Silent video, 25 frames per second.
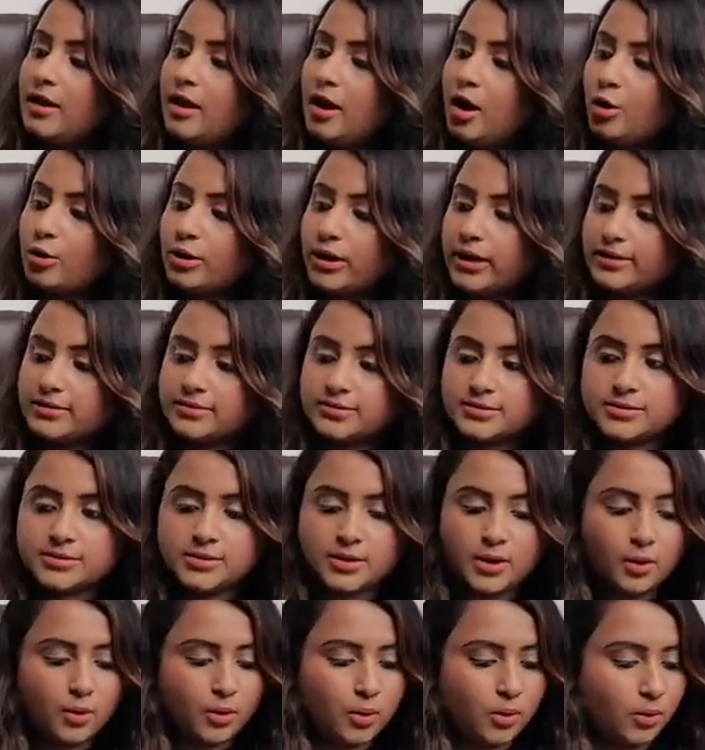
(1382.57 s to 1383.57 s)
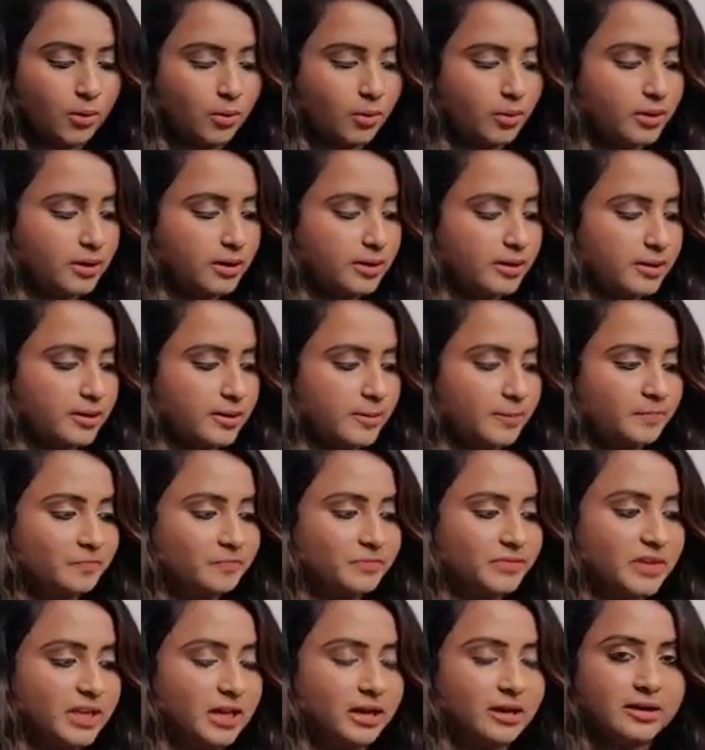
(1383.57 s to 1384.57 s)
Okay, so
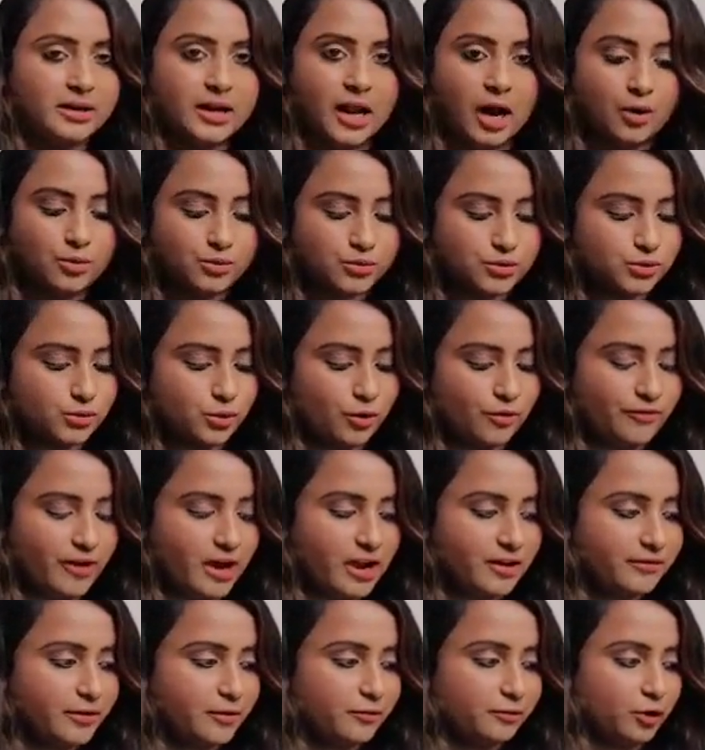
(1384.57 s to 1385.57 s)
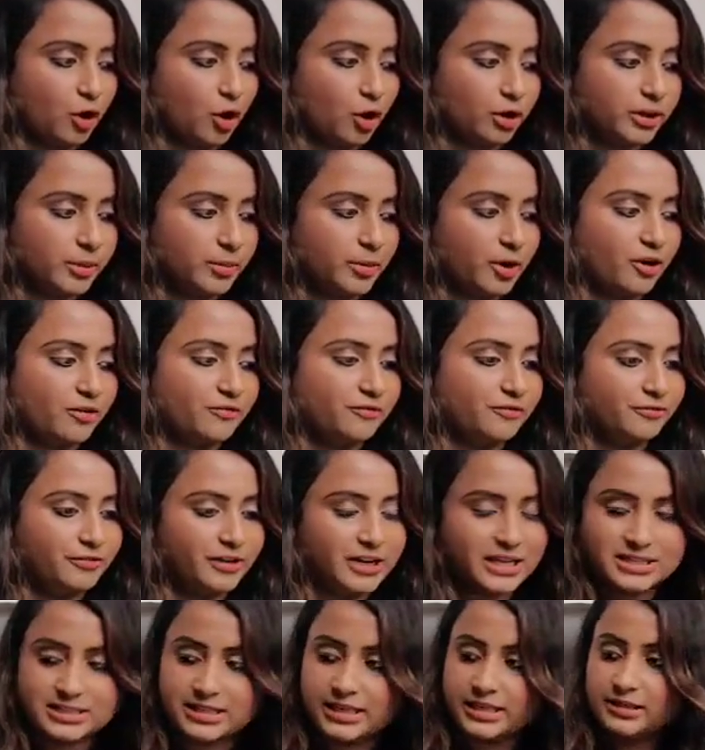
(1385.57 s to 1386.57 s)
now so far we've talked about
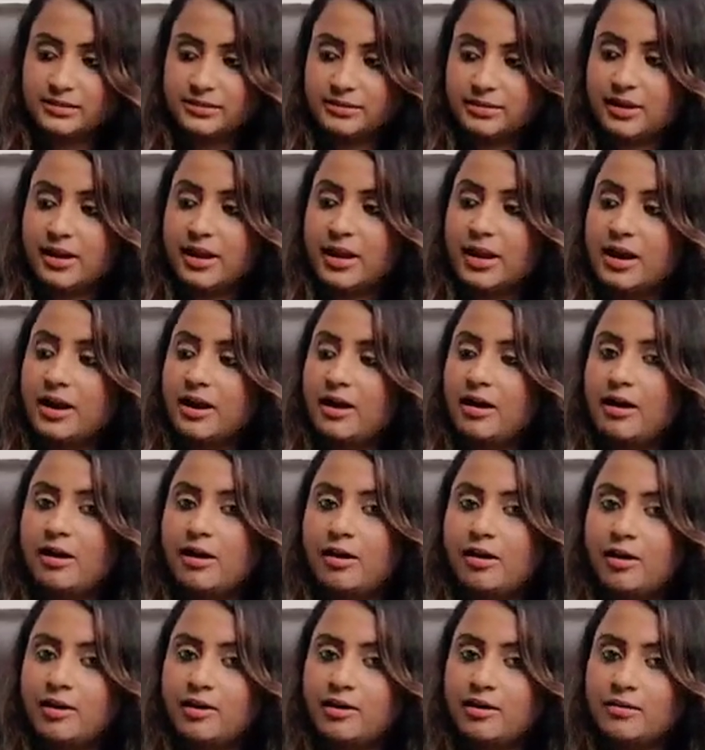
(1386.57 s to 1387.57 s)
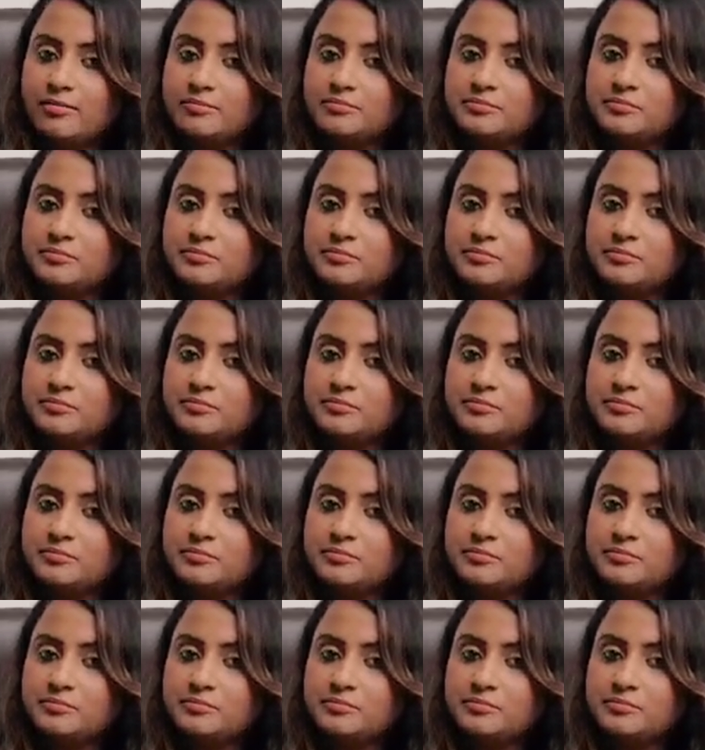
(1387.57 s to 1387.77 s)
freezing the